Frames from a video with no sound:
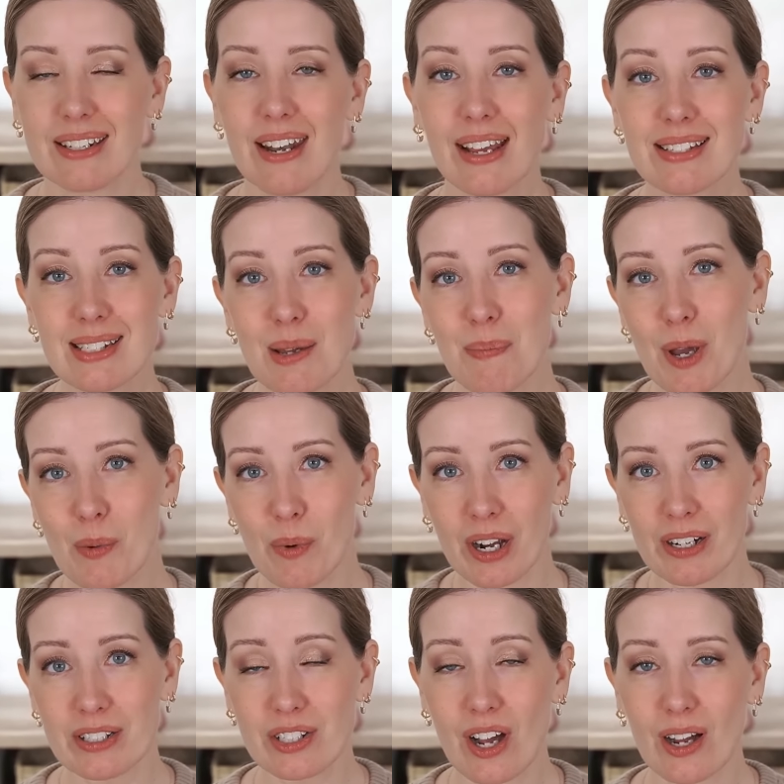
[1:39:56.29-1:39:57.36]
Next up, I
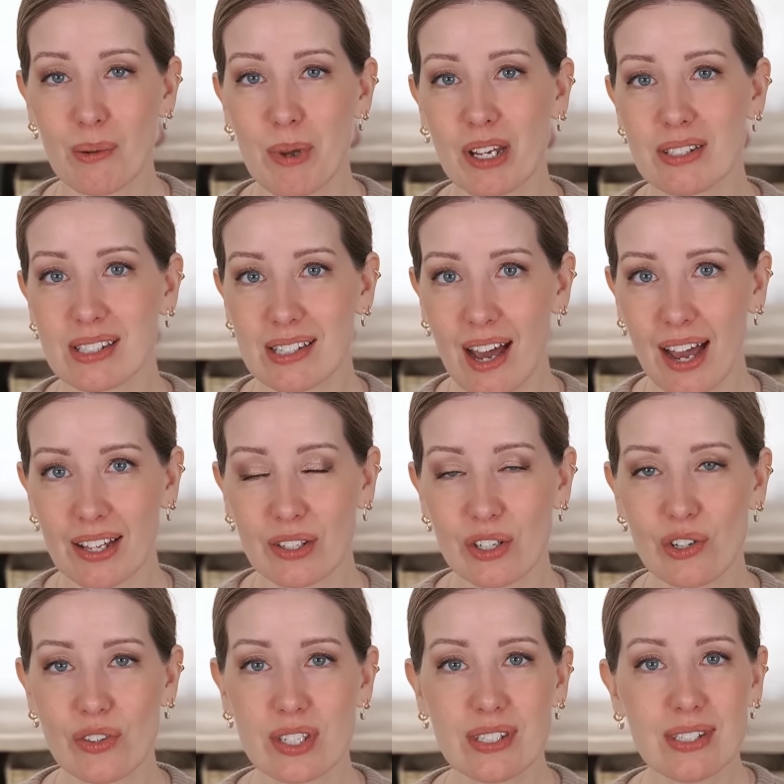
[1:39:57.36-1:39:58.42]
wanted to talk about
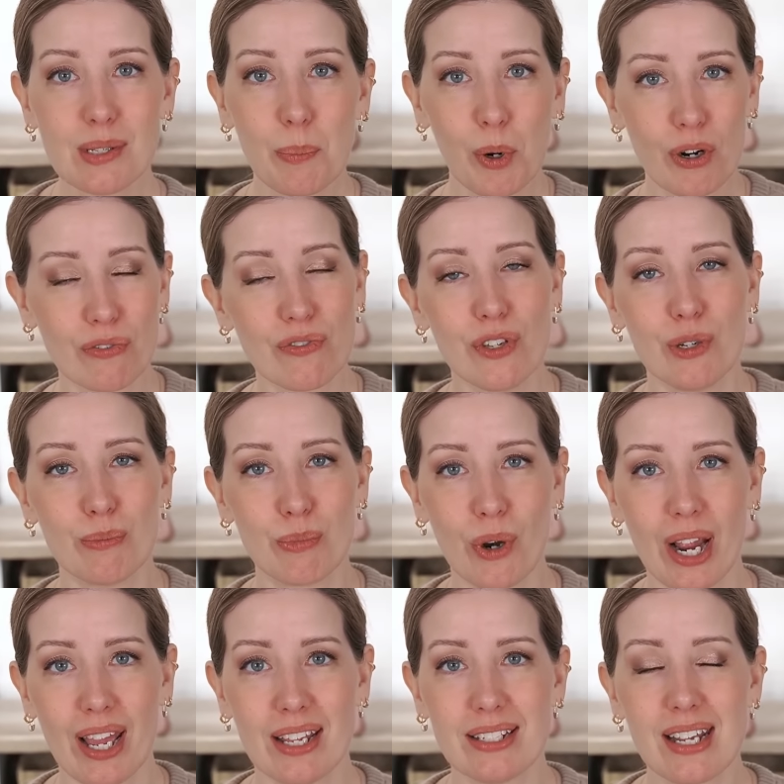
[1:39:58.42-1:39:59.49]
Skylar. This is a perfume
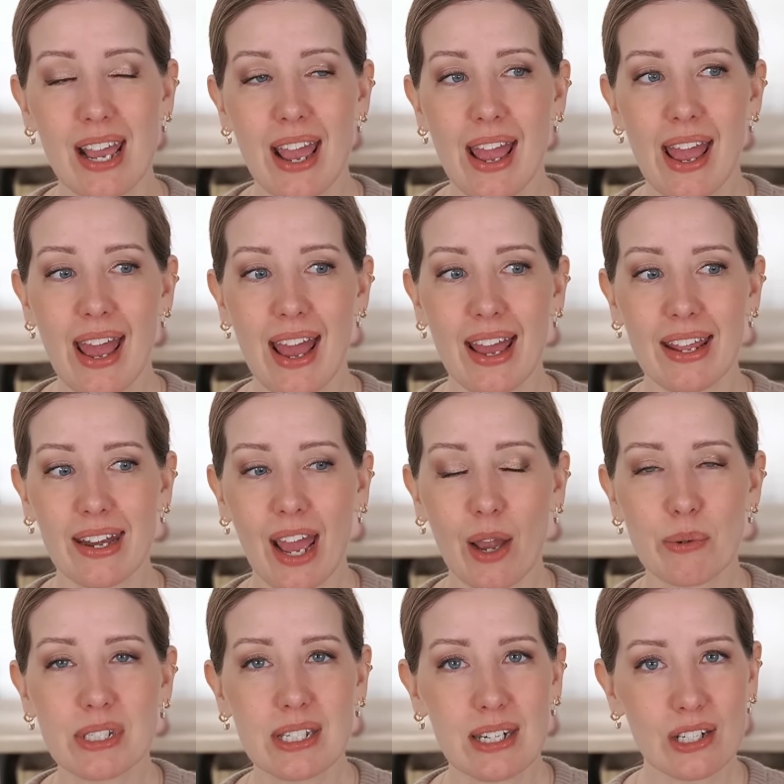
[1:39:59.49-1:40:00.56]
brand, and
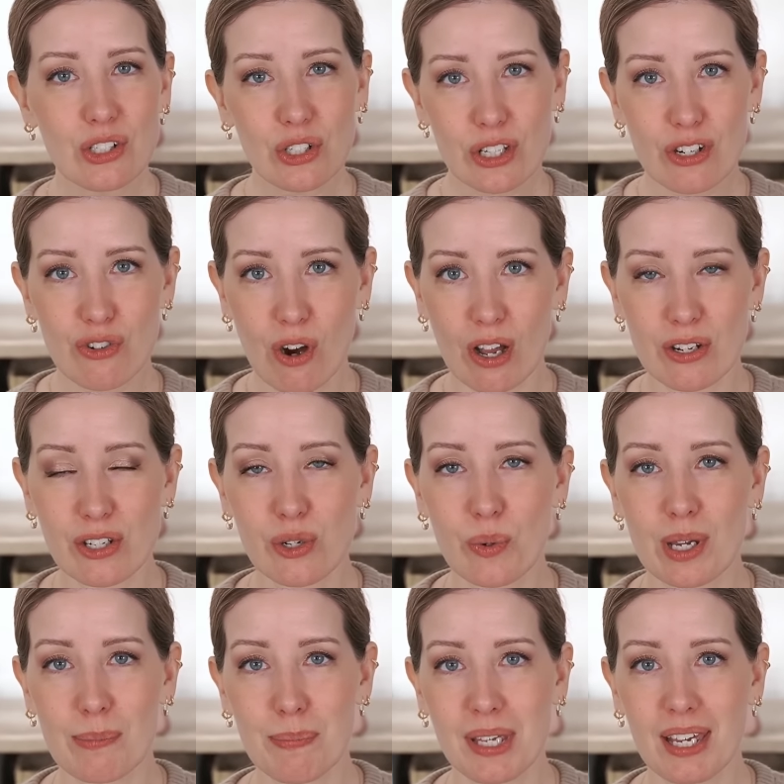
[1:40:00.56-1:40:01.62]
I was initially drawn to
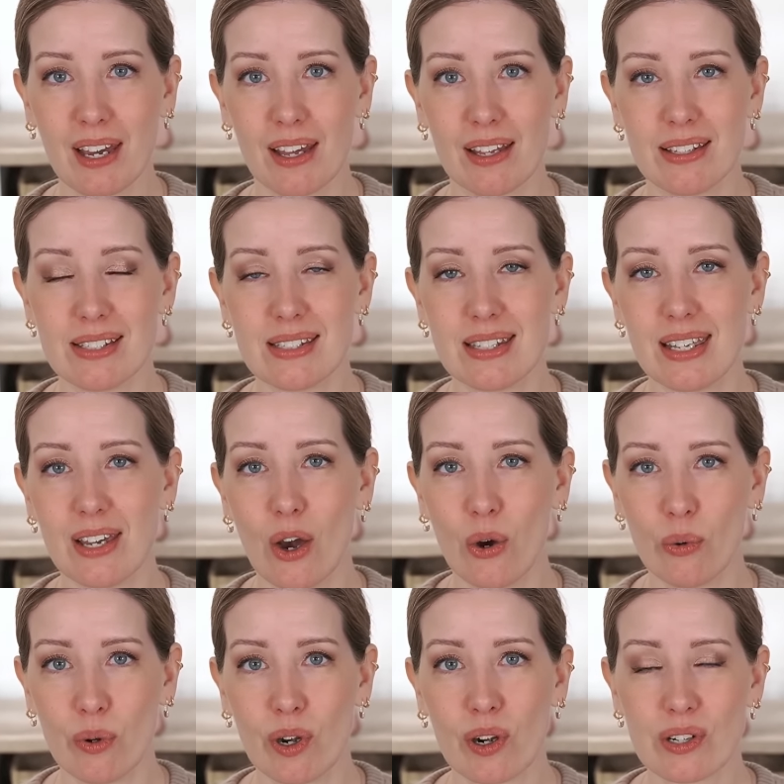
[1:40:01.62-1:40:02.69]
it because the
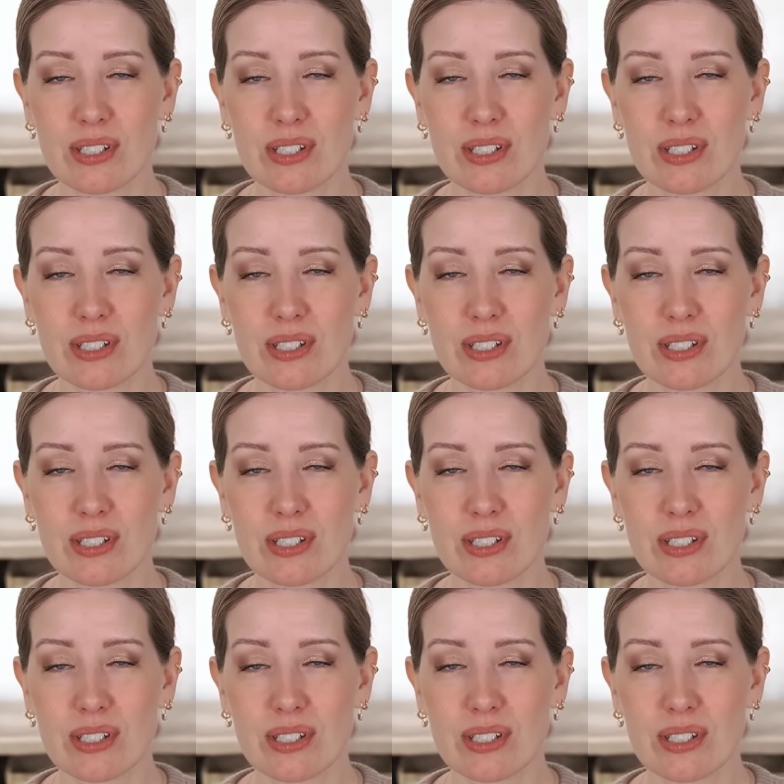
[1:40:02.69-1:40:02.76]
owner